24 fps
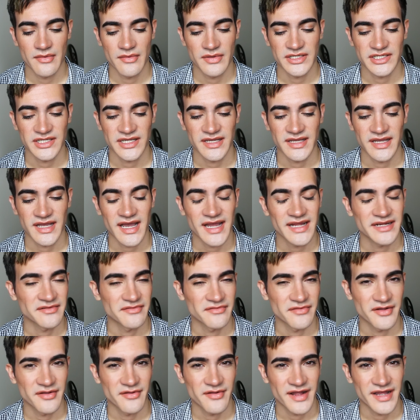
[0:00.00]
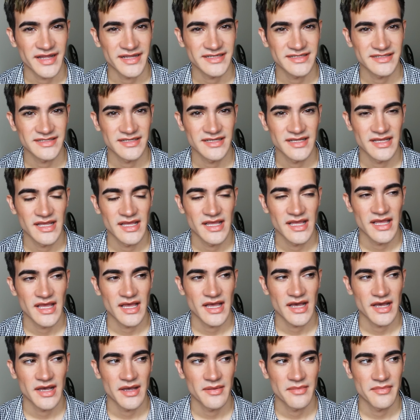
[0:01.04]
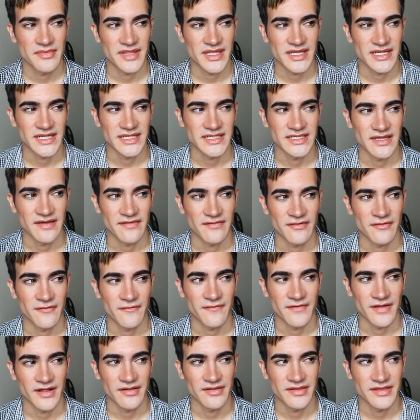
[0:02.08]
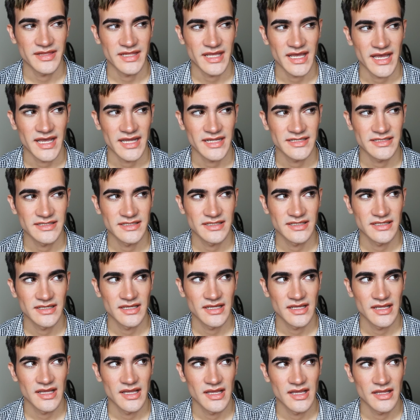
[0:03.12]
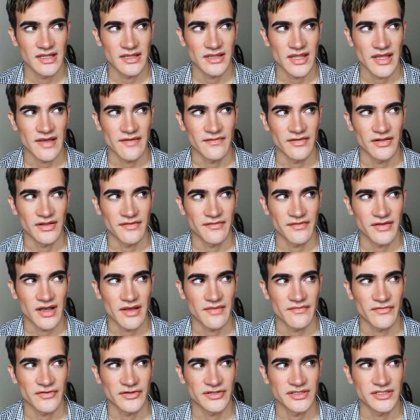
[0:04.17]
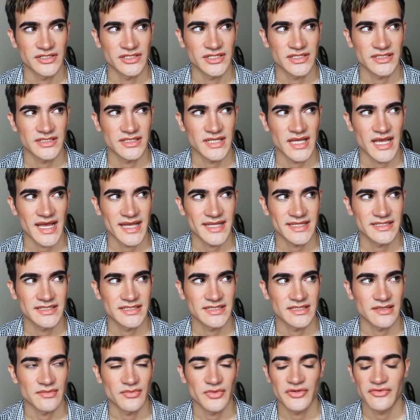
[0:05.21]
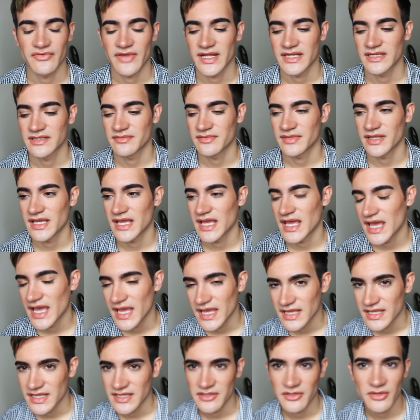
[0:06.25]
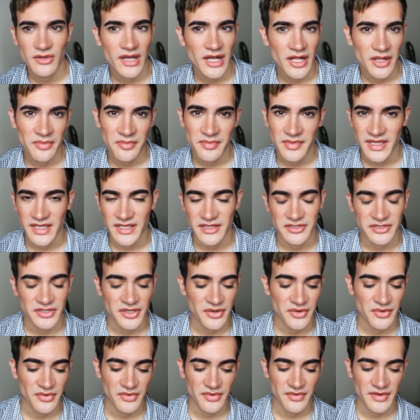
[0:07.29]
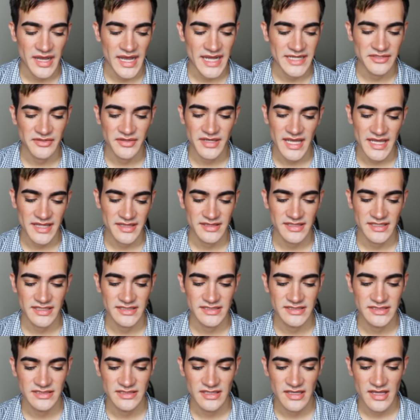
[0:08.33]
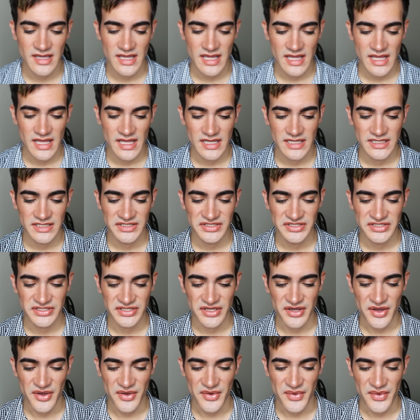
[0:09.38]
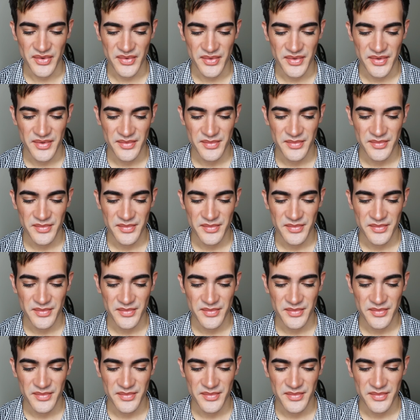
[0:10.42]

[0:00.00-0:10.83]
which I kind of regret that I never felt that level of comfort to just ask someone randomly, hey, can you help me? You know, I don't get this. So